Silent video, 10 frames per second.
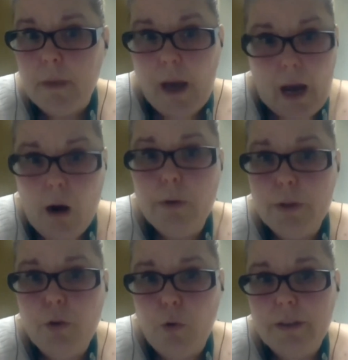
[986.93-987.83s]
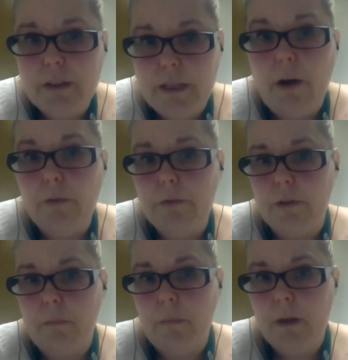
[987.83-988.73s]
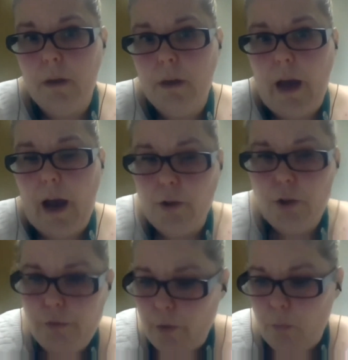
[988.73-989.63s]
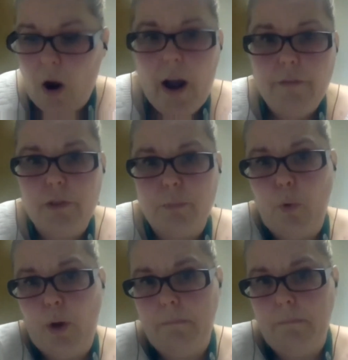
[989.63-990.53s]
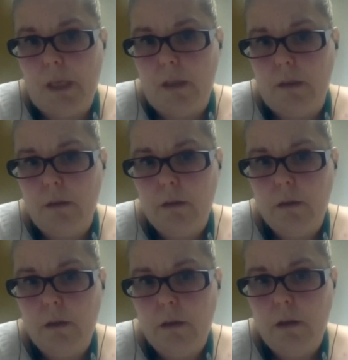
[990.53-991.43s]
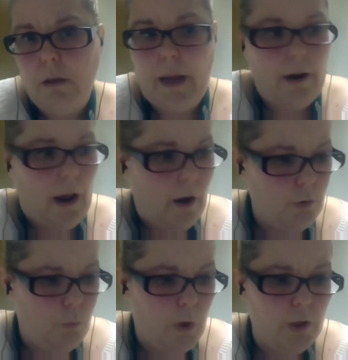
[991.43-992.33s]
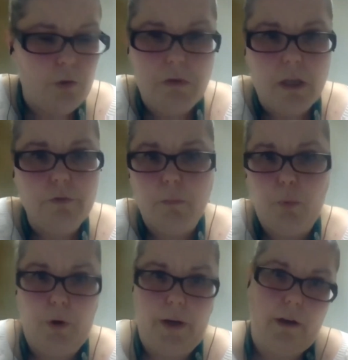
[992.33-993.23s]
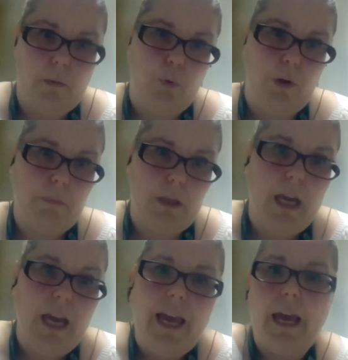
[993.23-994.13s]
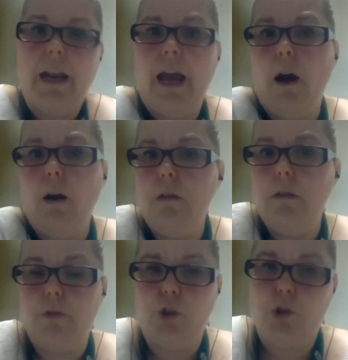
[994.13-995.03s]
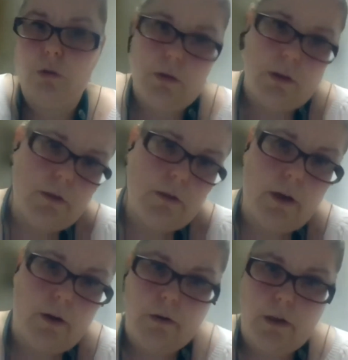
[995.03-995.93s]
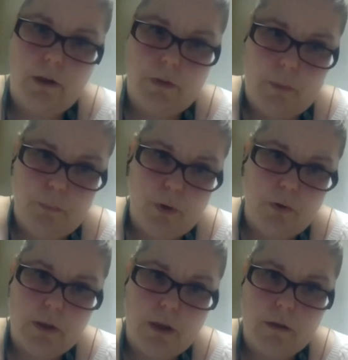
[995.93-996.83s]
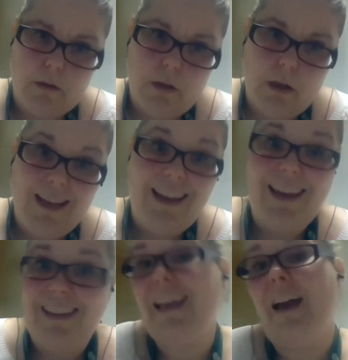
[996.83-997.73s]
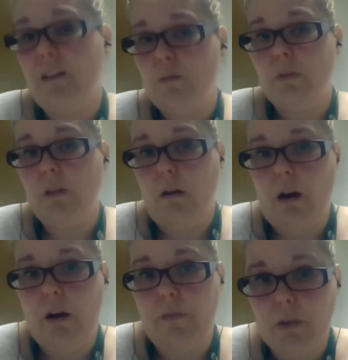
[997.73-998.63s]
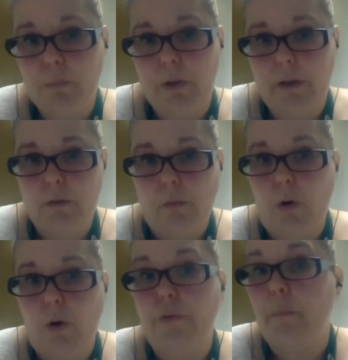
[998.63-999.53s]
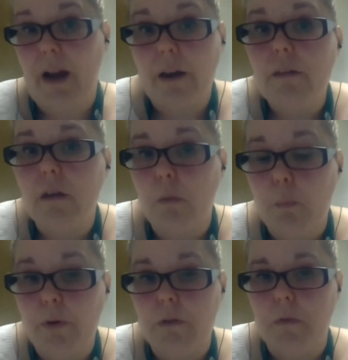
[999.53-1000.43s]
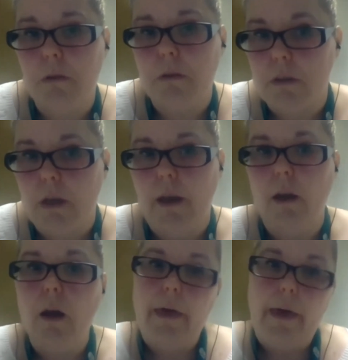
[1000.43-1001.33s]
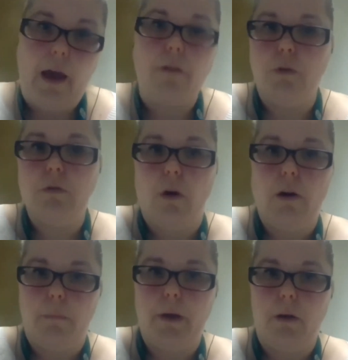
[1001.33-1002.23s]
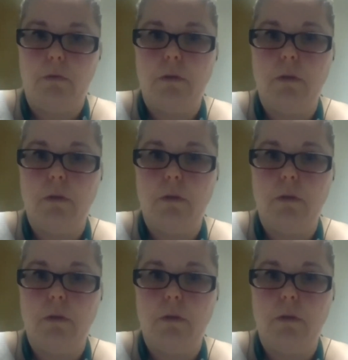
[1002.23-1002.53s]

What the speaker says: How are you going to tell them how you've arrived to point B and what you did from point A to point B and how you've ensured the integrity of that process? And that is where the archivist plays a role from an ethical point of view to say, have you thought about